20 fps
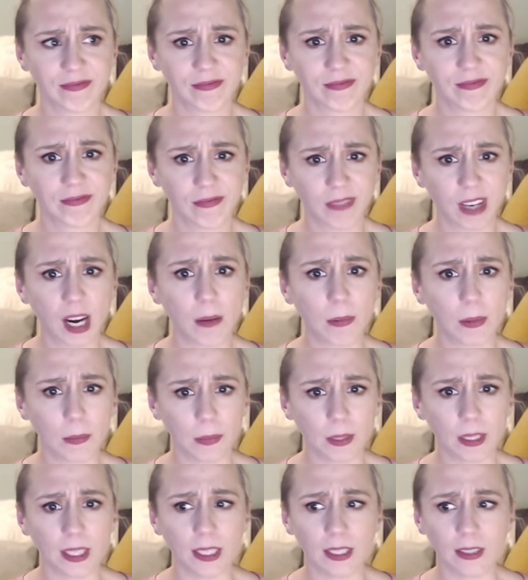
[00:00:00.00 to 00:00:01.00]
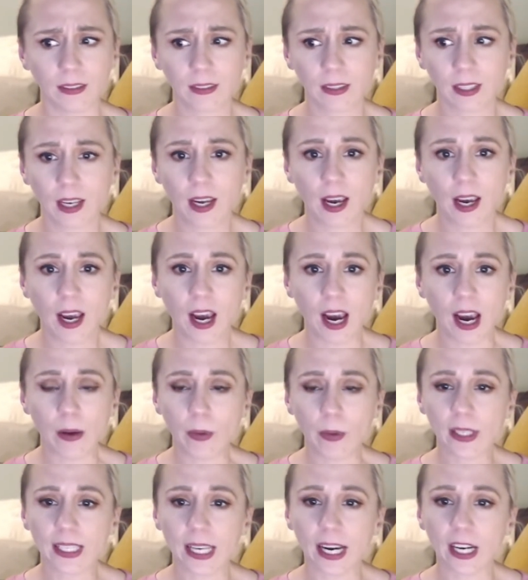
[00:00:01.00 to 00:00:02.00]
Probably. I
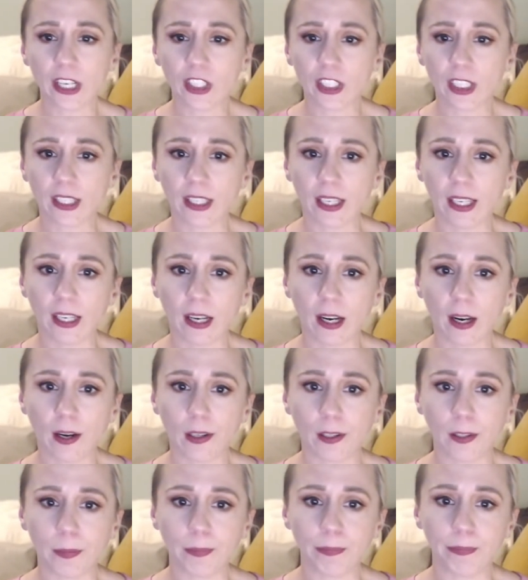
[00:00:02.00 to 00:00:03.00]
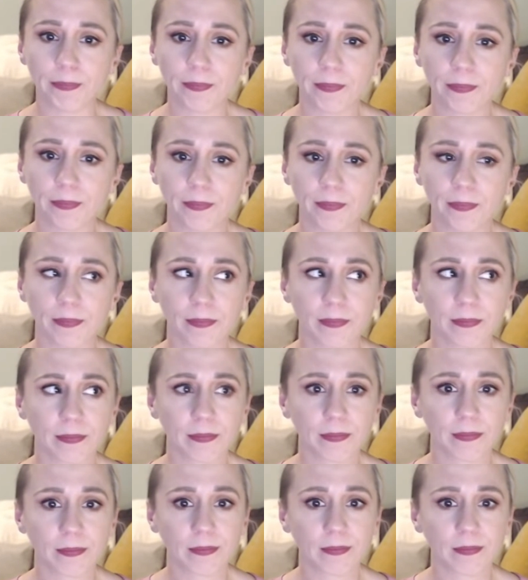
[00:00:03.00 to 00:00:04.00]
was actually, I
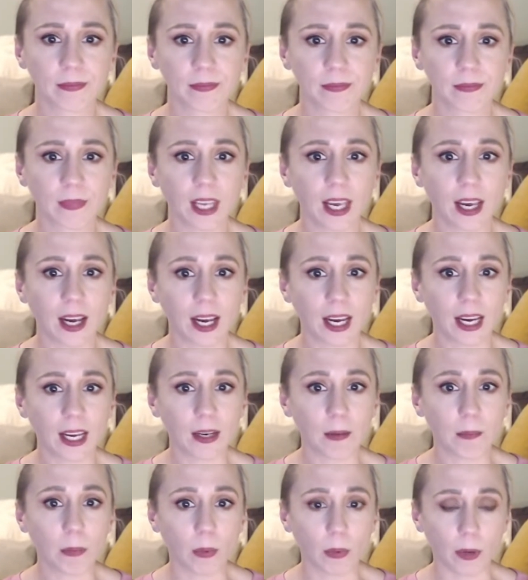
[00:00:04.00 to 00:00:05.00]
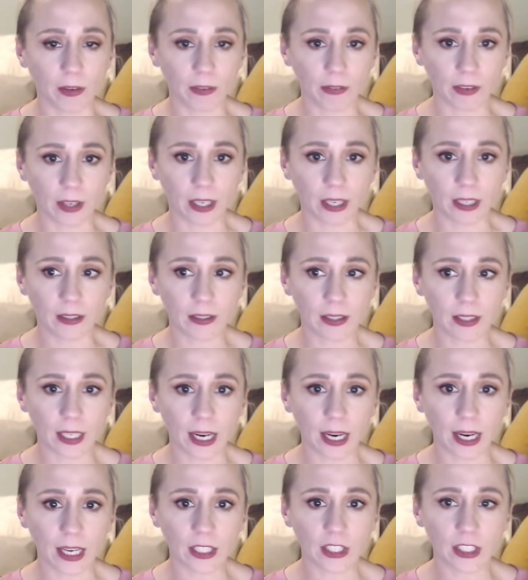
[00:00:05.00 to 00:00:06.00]
had a boyfriend. I
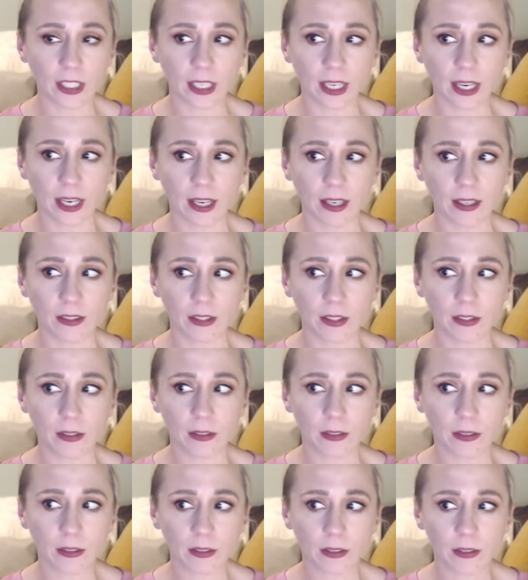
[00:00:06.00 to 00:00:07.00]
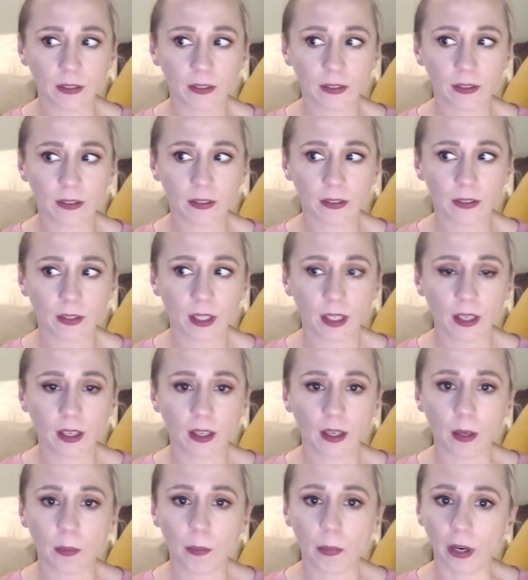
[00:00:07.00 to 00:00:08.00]
actually had
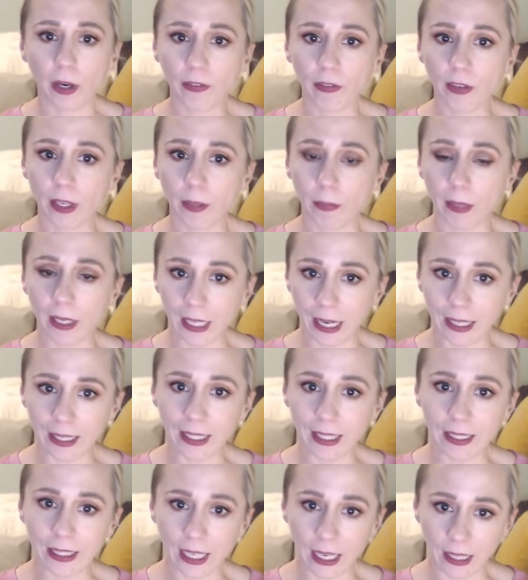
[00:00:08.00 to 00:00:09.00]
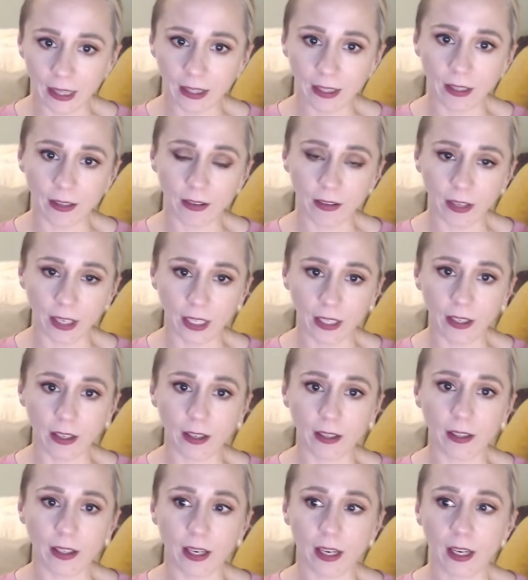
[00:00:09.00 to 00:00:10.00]
a boyfriend in my 9th and 10th grade year,
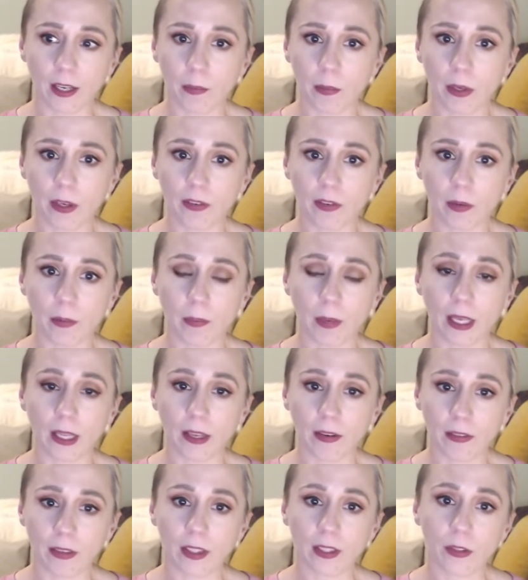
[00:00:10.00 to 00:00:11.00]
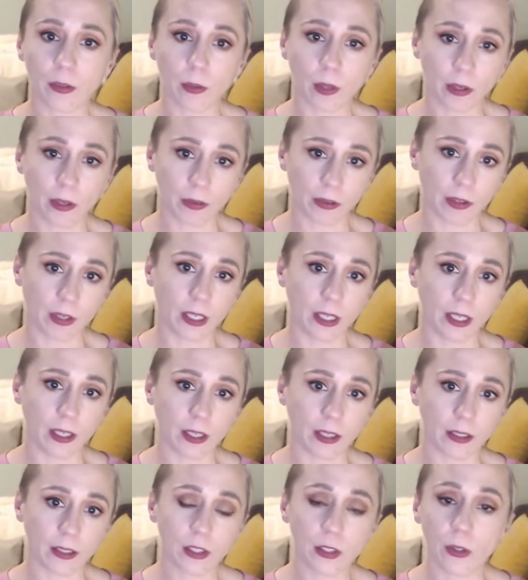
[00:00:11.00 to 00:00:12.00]
and then I had a boyfriend in my 11th and 12th grade
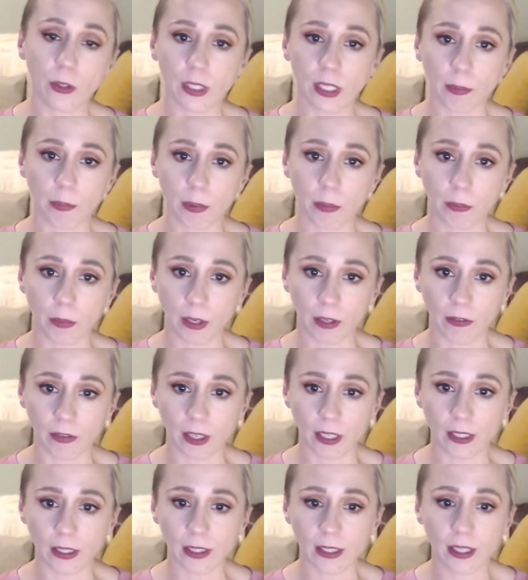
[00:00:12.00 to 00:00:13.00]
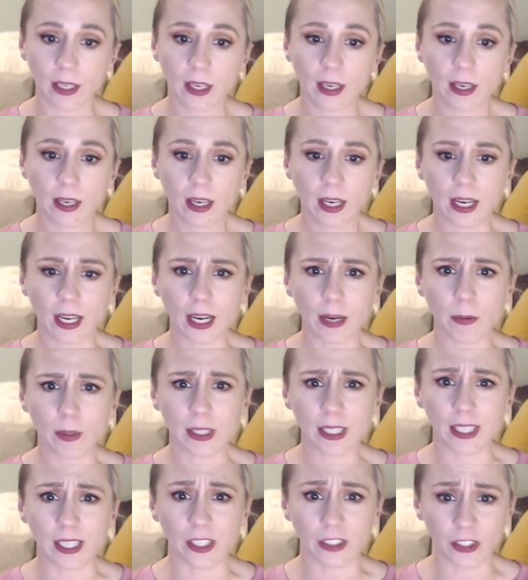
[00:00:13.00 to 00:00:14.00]
year, two separate boyfriends. And I was
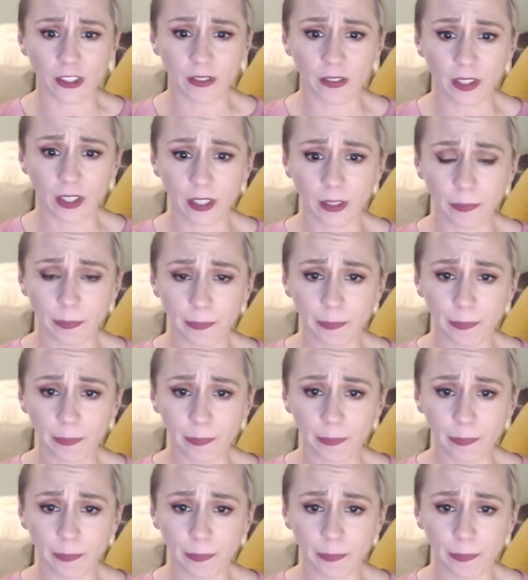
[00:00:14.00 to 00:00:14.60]
an introvert,